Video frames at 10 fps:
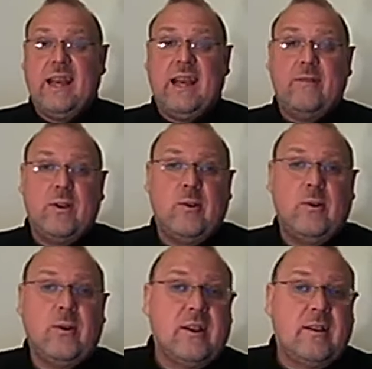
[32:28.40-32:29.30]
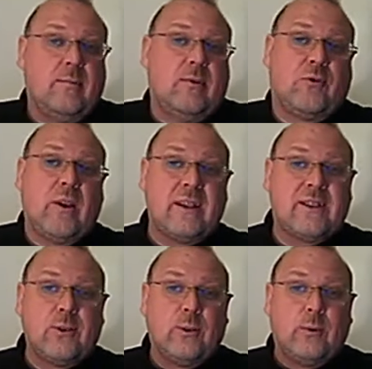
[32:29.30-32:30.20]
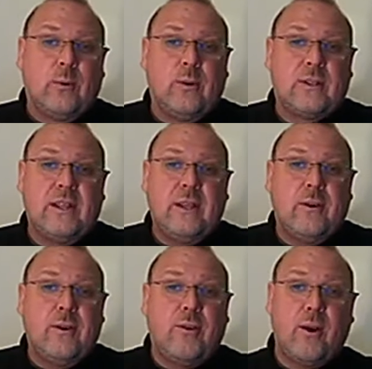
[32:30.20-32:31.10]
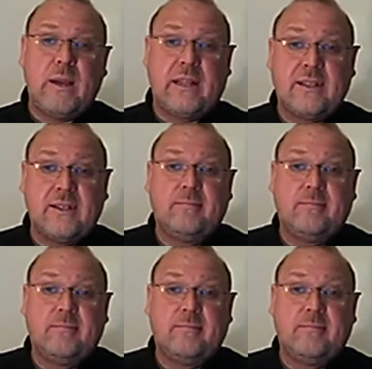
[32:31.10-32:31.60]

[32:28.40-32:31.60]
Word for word: if you drink salt water, you can vomit.